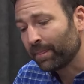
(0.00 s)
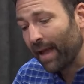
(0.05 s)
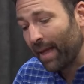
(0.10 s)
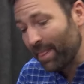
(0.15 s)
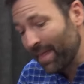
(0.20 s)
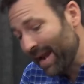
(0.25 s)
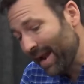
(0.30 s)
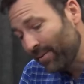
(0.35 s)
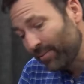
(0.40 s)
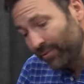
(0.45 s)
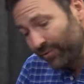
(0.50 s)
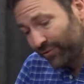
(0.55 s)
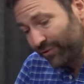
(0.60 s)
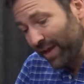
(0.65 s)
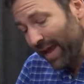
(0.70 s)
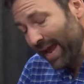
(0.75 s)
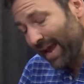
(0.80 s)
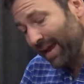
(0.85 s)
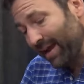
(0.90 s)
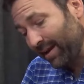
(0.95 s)
And then I would
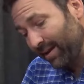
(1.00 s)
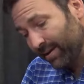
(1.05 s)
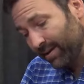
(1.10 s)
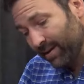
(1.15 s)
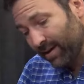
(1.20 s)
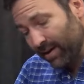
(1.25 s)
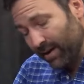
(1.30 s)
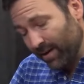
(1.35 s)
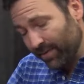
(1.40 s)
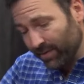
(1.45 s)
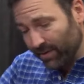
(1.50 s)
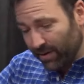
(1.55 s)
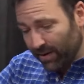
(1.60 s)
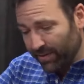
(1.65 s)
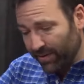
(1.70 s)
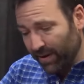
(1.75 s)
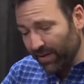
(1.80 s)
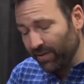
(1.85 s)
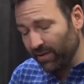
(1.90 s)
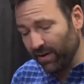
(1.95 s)
say uh, on
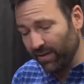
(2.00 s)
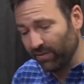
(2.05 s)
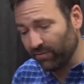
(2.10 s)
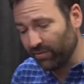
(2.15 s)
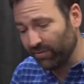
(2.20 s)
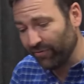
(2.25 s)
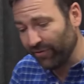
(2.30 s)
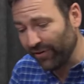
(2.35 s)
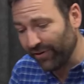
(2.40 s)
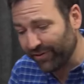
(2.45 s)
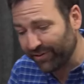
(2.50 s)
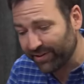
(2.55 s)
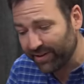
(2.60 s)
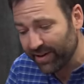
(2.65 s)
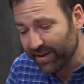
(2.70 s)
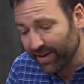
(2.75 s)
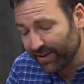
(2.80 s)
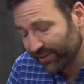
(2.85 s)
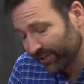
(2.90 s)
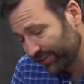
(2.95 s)
on the other on the reverse,
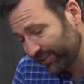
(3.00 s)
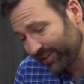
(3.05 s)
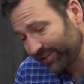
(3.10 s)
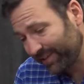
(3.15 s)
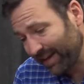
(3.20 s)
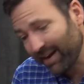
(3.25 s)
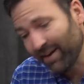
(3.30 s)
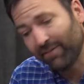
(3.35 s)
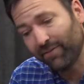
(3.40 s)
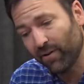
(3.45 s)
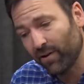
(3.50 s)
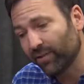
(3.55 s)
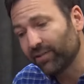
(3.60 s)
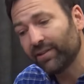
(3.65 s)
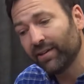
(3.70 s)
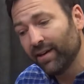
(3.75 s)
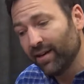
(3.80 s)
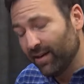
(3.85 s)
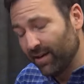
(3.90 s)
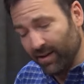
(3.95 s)
just to say to
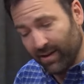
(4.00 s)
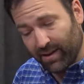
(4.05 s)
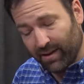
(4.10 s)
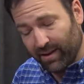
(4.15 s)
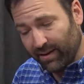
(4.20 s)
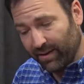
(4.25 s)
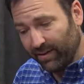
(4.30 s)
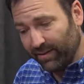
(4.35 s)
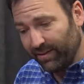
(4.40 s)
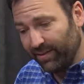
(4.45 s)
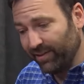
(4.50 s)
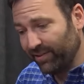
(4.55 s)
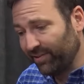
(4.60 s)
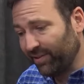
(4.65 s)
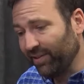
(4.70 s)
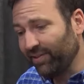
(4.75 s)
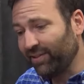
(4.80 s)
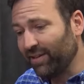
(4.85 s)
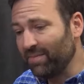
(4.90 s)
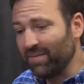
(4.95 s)
folks, this
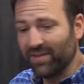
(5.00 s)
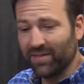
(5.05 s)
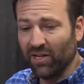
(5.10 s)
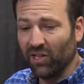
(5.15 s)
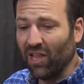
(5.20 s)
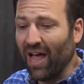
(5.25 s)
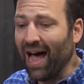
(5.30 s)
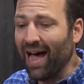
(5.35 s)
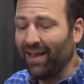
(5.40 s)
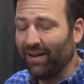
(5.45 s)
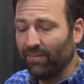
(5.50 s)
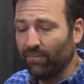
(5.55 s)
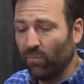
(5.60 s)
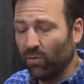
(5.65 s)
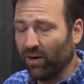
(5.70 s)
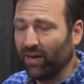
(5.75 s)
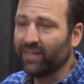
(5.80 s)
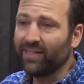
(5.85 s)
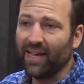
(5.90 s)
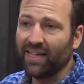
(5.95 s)
system is a lot
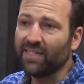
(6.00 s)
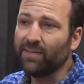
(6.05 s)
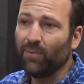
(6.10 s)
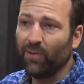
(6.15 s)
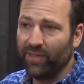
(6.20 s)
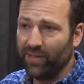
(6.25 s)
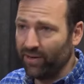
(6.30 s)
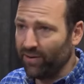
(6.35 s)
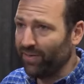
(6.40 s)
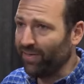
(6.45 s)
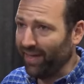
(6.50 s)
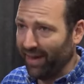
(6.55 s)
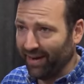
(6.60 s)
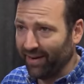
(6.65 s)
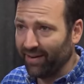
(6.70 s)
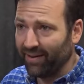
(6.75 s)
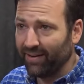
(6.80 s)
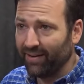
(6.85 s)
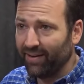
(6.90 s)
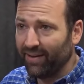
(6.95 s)
more accessible than you
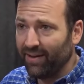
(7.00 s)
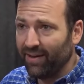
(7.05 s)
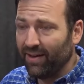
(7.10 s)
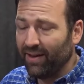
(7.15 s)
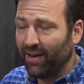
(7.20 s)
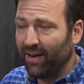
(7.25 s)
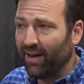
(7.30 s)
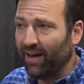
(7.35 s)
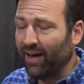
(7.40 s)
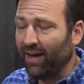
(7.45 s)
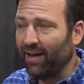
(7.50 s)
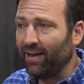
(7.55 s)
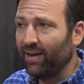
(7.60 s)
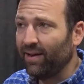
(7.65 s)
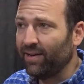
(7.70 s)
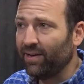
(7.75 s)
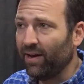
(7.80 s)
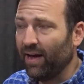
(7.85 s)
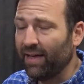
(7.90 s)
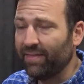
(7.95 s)
think. Uh,
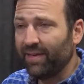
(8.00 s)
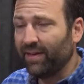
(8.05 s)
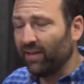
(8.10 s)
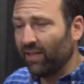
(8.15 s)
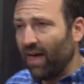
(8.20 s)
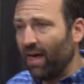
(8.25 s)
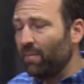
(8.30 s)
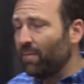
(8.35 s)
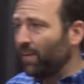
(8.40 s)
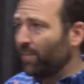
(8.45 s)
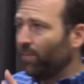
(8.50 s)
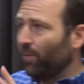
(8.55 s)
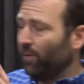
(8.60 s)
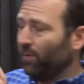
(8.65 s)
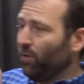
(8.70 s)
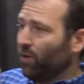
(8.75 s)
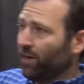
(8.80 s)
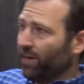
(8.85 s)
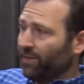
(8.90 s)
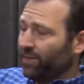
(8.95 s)
you know, I think a lot of
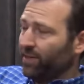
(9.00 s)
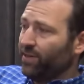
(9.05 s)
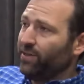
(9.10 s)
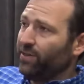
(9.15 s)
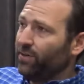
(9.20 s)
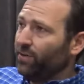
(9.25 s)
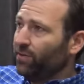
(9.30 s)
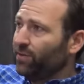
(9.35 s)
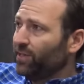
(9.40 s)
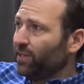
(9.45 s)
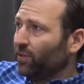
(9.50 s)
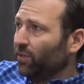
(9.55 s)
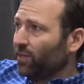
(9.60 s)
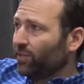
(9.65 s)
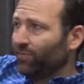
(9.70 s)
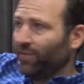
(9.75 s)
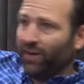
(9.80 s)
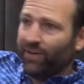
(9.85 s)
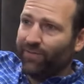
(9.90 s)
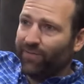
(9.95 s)
people look at the news; it
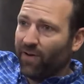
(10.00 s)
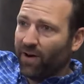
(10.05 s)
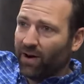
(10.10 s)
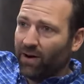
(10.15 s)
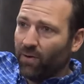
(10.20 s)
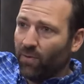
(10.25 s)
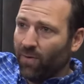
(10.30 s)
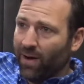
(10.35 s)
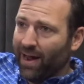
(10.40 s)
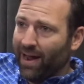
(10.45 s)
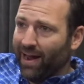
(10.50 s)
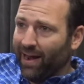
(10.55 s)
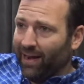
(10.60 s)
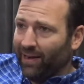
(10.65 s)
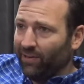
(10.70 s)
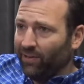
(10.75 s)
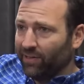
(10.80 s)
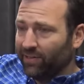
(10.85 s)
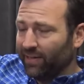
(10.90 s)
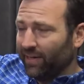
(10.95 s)
looks very far
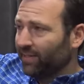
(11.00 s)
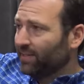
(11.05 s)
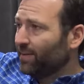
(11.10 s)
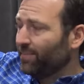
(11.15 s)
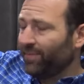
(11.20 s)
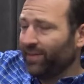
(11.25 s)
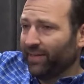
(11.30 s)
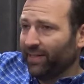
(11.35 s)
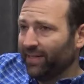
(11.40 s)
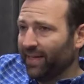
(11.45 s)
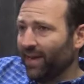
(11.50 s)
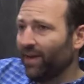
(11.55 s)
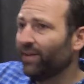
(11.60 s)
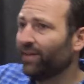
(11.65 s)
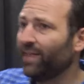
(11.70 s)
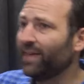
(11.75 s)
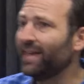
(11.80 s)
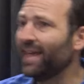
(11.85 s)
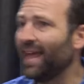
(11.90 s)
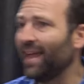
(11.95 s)
away. It looks like something that they
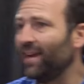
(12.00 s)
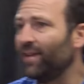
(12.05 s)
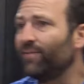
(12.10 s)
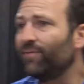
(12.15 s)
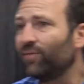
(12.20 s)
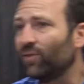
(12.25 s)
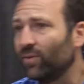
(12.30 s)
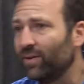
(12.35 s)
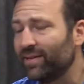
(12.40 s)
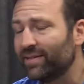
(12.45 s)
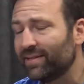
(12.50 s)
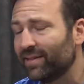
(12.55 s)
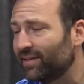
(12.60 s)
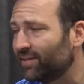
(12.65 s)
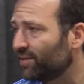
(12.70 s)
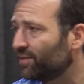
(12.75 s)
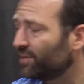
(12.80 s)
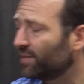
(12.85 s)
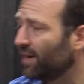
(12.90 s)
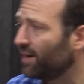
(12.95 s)
don't, they can't influence.
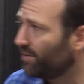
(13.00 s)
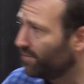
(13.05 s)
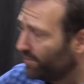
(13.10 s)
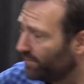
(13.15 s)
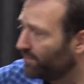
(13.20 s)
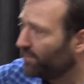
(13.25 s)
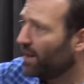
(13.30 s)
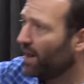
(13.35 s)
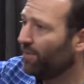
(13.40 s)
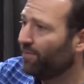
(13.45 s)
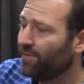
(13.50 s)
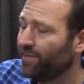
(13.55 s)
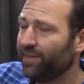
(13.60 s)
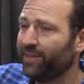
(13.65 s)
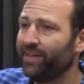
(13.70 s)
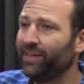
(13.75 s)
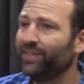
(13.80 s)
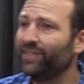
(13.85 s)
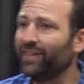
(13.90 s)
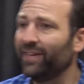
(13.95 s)
It's just kind of off in the
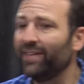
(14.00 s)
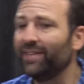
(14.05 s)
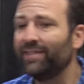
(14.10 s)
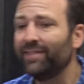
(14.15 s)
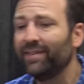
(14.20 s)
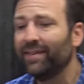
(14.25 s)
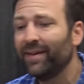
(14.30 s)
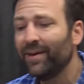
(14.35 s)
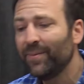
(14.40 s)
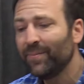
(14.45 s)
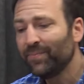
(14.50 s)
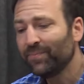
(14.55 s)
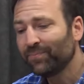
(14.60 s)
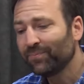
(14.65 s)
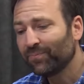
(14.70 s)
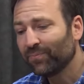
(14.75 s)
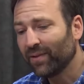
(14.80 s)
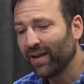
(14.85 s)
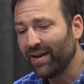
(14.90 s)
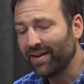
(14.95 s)
distance,
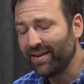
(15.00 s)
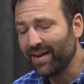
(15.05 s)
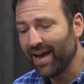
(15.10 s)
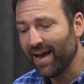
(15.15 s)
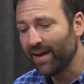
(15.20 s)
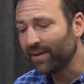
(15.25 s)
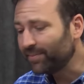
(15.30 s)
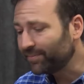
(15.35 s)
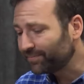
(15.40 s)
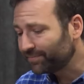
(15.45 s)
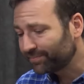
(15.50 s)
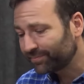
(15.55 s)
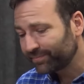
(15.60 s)
and yet